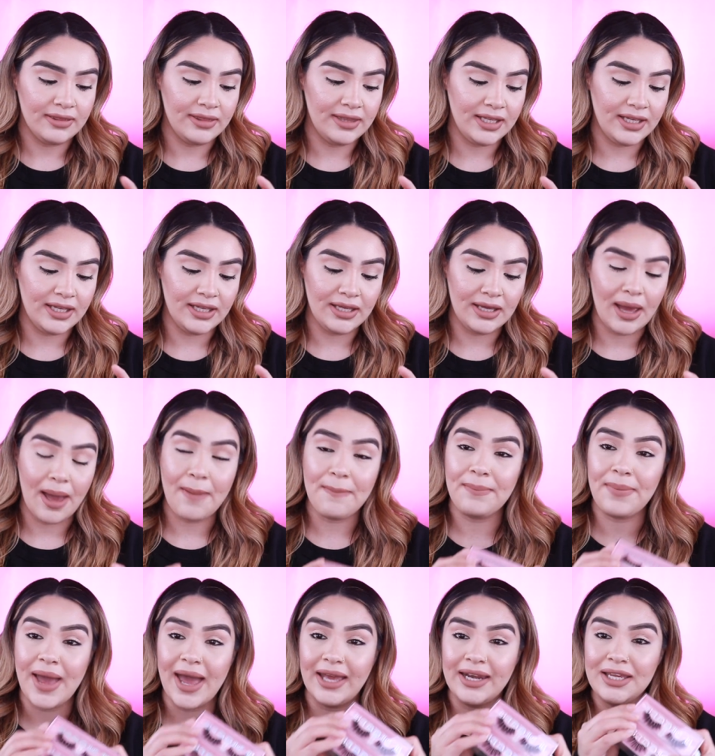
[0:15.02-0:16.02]
the
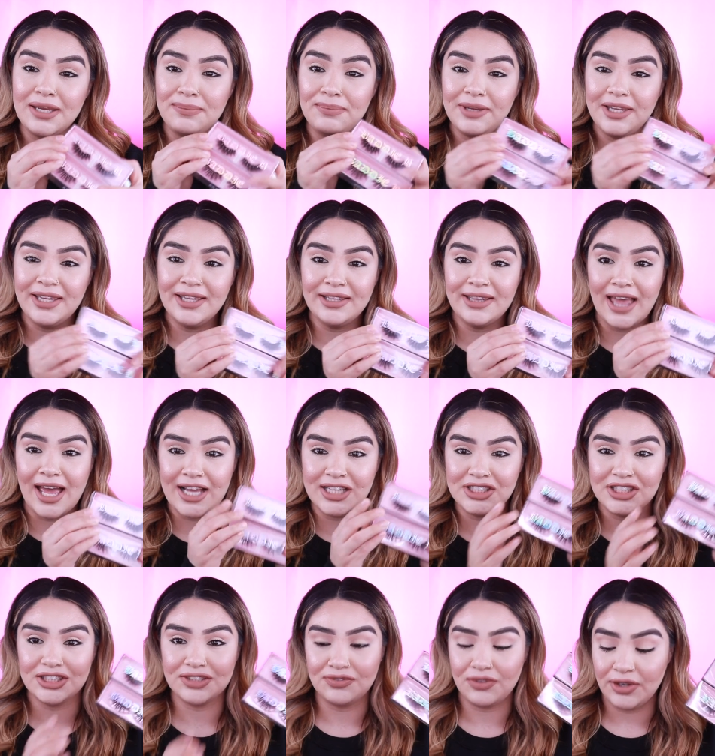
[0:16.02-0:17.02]
Baddie B
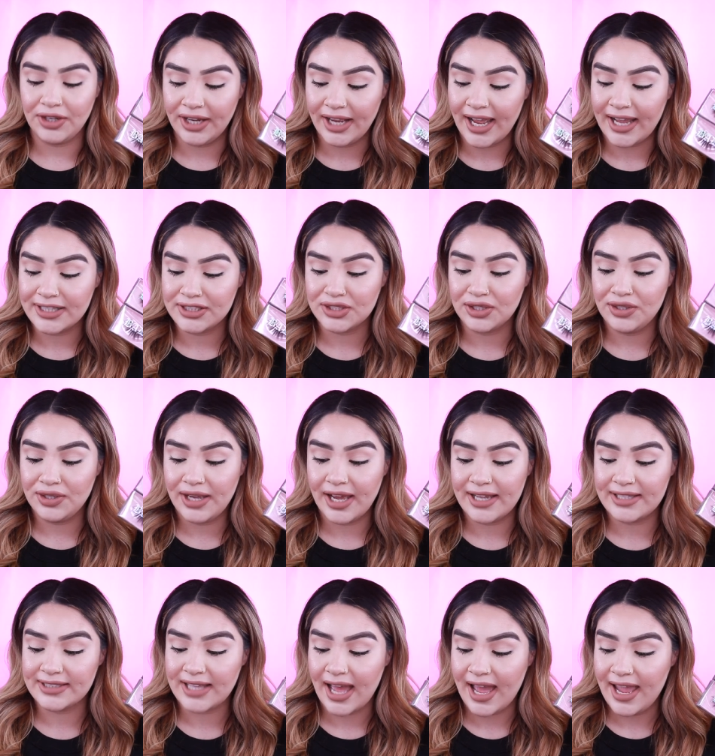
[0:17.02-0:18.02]
lashes for you guys. So you
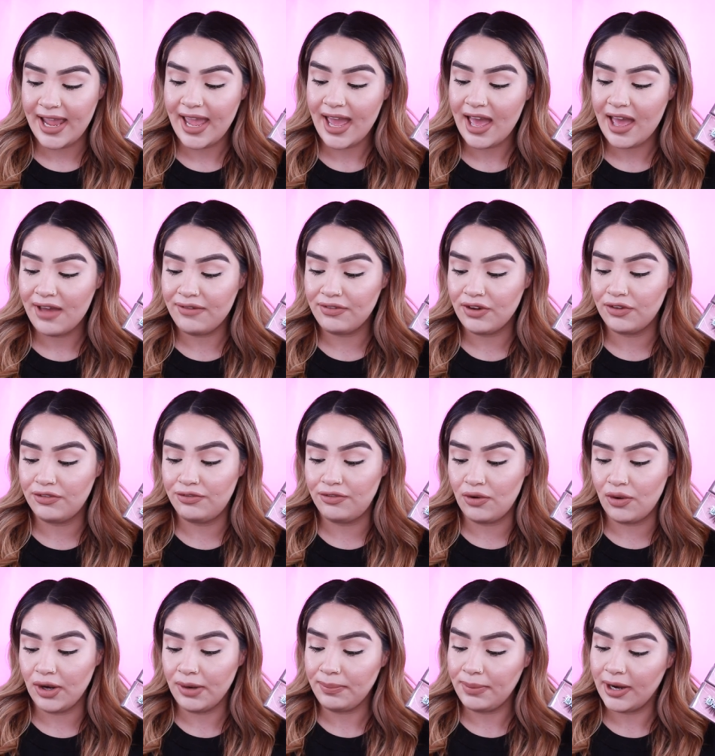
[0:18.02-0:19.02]
guys, I have
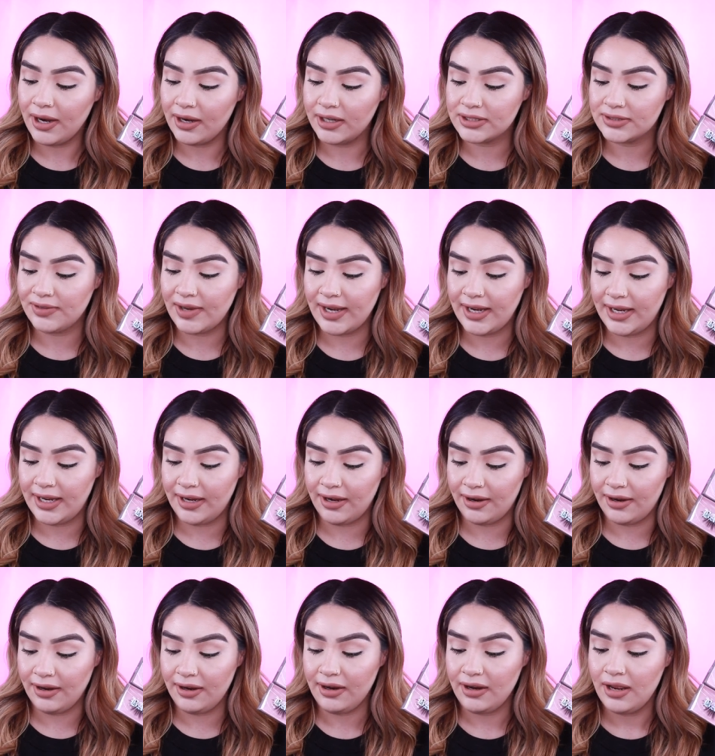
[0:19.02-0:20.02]
four pairs right
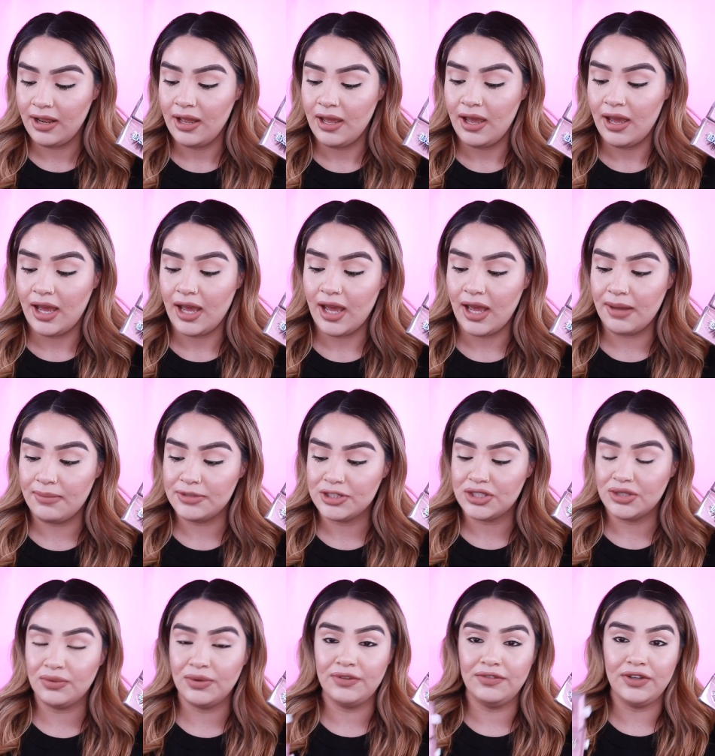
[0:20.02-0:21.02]
here um,
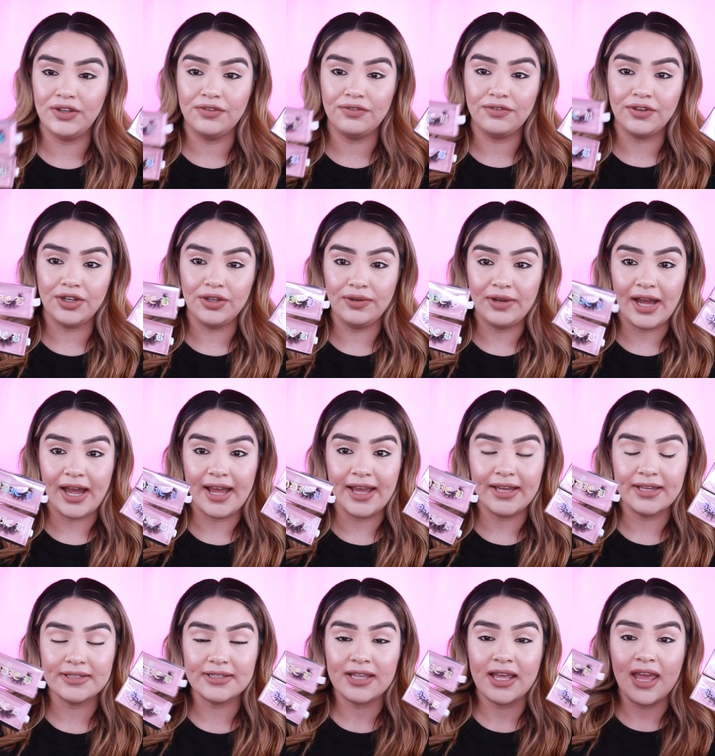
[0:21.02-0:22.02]
to review for you
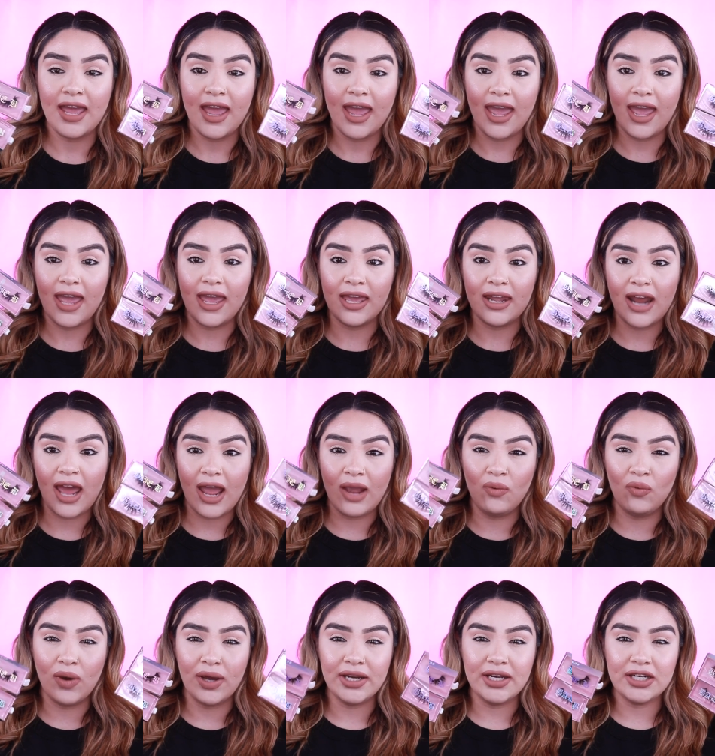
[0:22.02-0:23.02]
guys and I
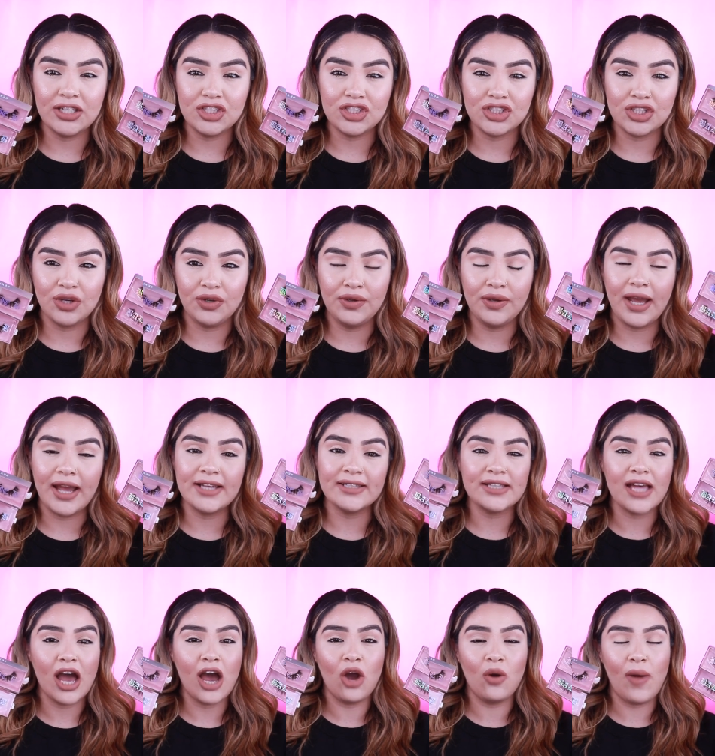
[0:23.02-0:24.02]
wanted to show you guys
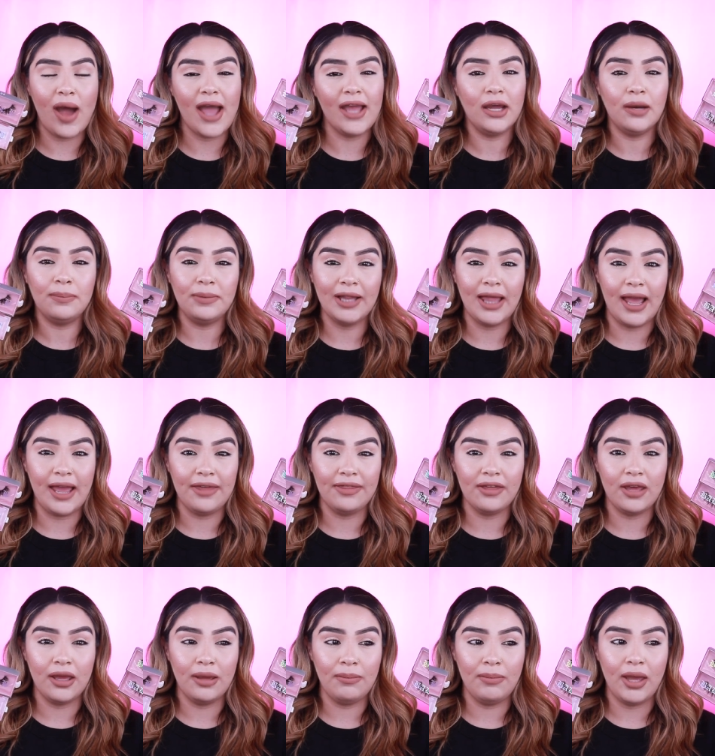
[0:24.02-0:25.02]
how I apply
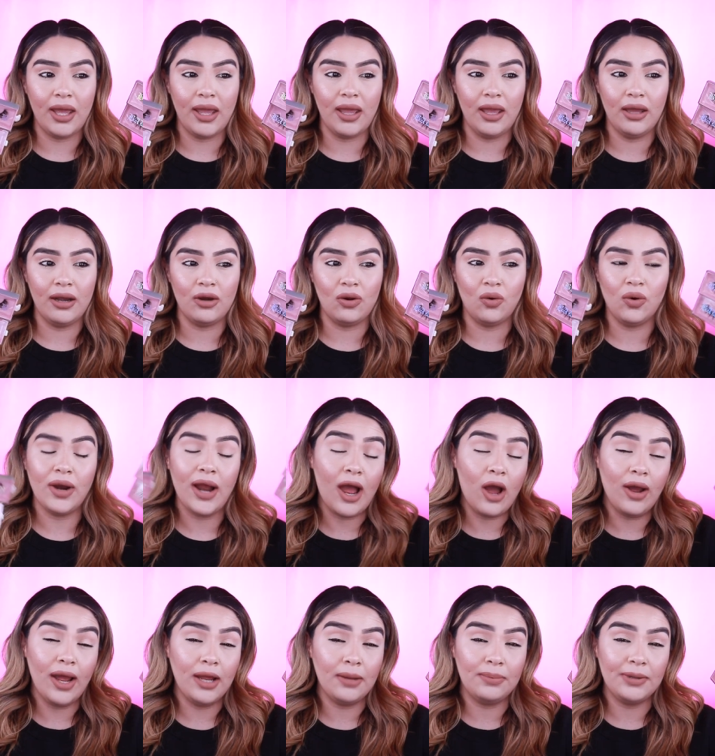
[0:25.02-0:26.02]
them and or how
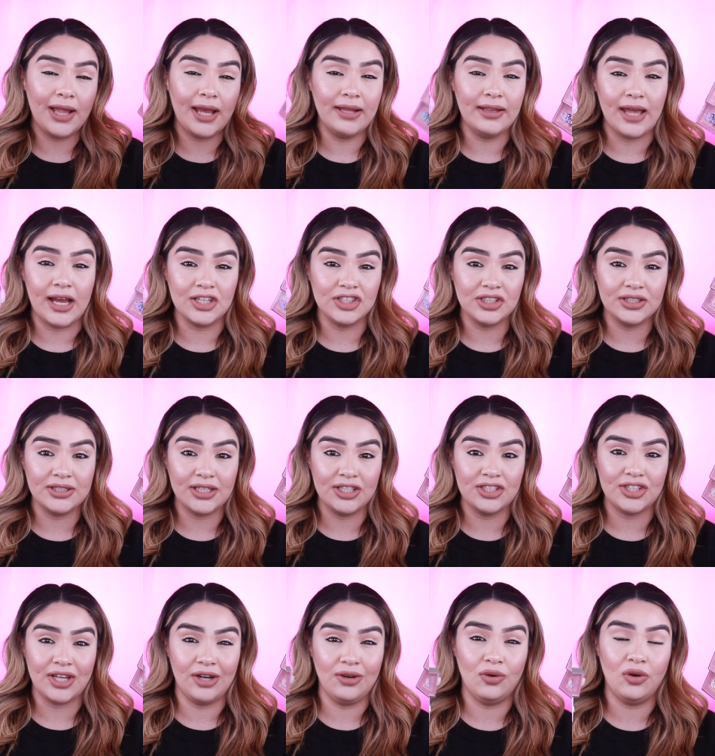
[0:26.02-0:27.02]
I apply lashes in
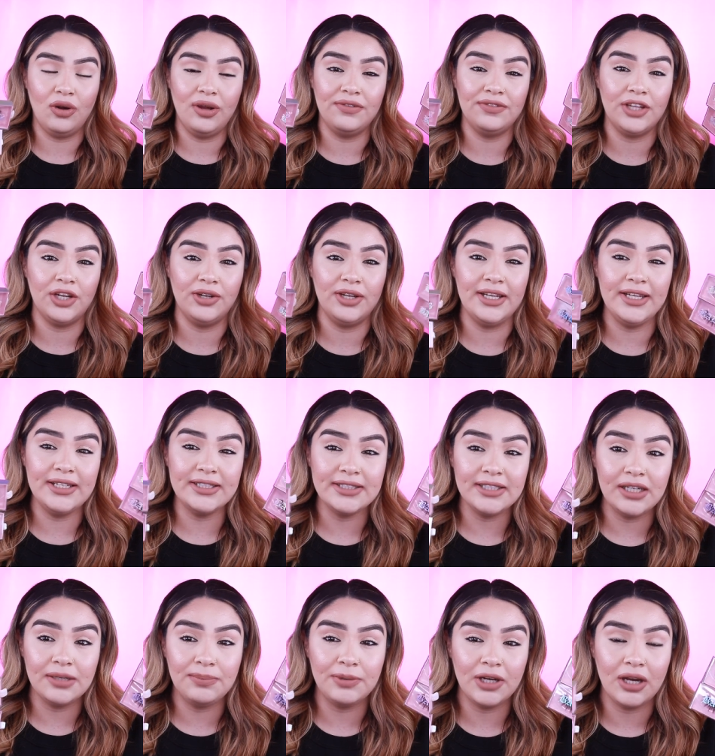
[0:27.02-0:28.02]
general if they're easy
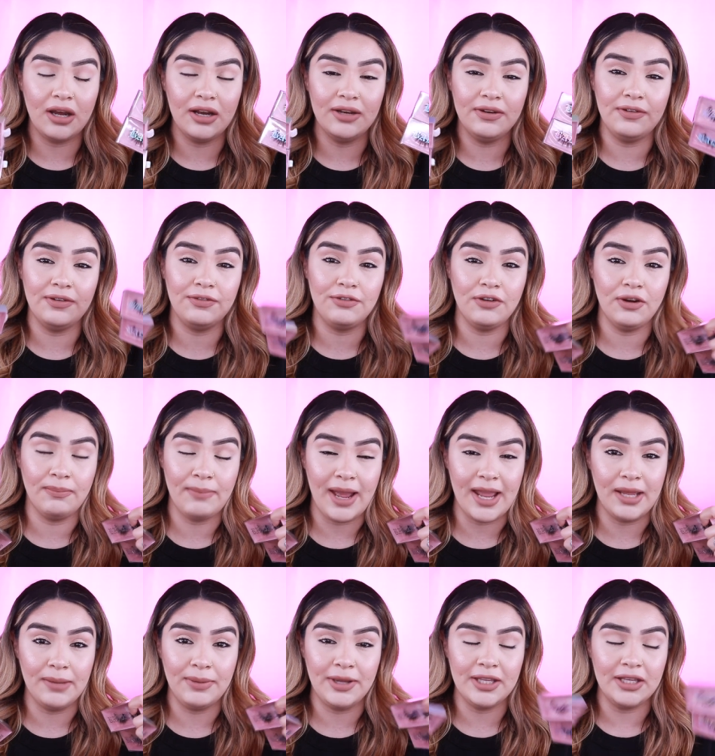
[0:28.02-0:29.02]
to put on for my
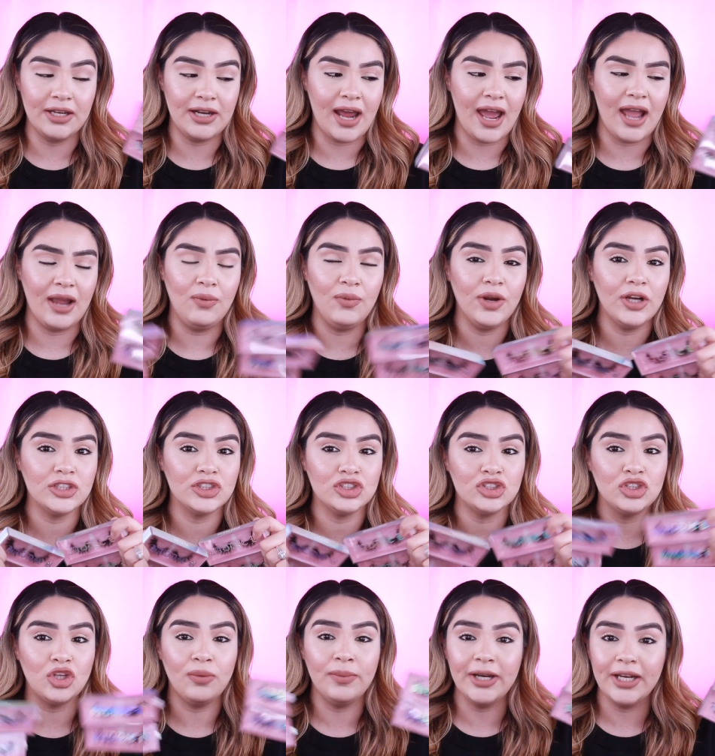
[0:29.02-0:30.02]
opinion I wear
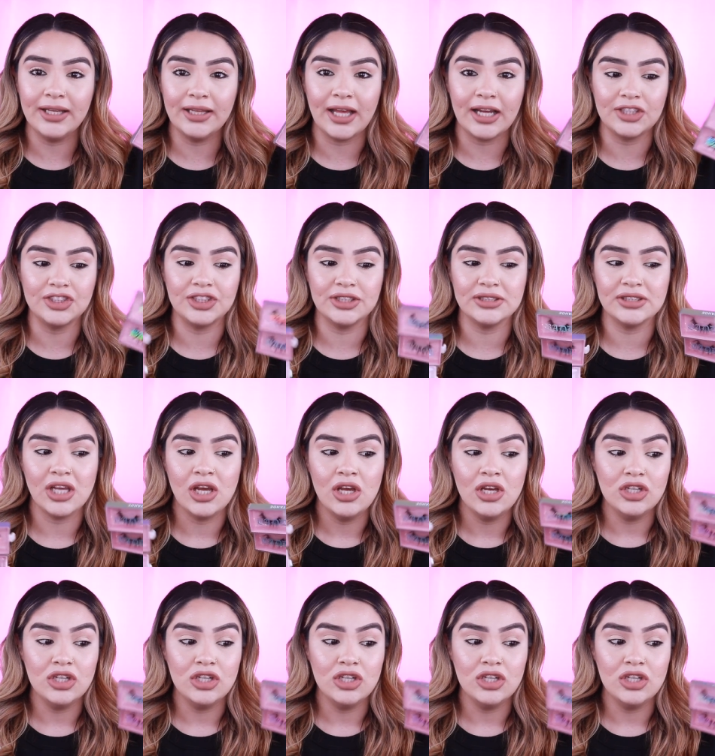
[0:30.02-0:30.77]
so many lashes